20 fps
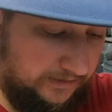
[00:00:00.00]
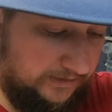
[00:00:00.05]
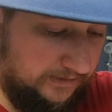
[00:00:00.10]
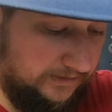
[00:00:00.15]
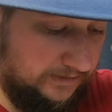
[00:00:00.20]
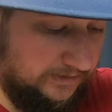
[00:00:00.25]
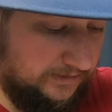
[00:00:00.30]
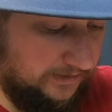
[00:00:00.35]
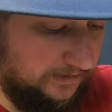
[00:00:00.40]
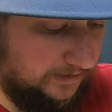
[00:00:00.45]

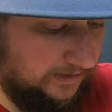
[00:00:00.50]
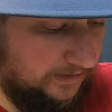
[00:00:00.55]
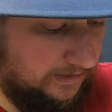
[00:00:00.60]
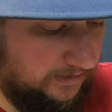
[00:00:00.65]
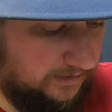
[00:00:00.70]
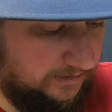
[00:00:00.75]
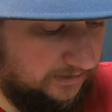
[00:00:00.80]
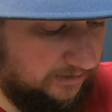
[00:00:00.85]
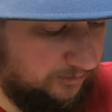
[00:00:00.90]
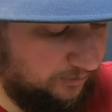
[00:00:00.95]
is
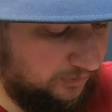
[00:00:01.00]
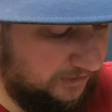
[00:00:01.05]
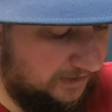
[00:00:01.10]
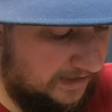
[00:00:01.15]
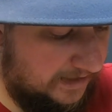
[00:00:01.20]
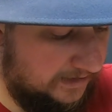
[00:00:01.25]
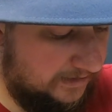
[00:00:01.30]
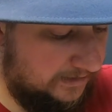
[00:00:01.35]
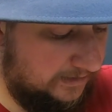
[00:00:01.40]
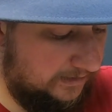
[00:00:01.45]
the
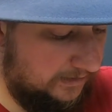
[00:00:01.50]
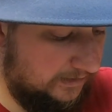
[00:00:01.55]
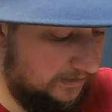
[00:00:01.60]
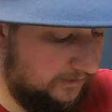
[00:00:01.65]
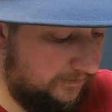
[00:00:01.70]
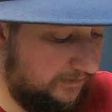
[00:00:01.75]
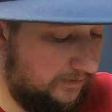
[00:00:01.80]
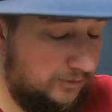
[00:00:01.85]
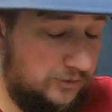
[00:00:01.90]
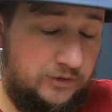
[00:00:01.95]
black
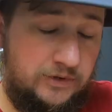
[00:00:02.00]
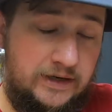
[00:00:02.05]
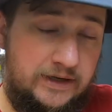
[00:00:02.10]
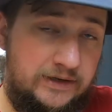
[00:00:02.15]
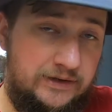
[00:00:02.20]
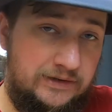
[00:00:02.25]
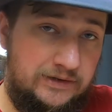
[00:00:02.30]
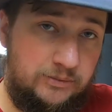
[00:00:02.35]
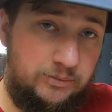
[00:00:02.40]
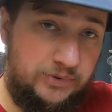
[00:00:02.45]
ink from a
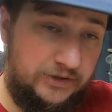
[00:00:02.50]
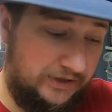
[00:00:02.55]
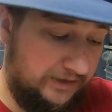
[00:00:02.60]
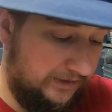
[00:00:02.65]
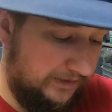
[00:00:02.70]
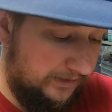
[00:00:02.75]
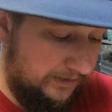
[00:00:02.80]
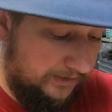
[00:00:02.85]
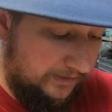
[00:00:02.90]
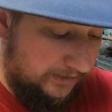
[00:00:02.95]
regular
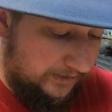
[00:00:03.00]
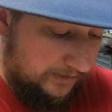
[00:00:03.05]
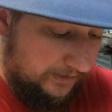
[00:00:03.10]
pen,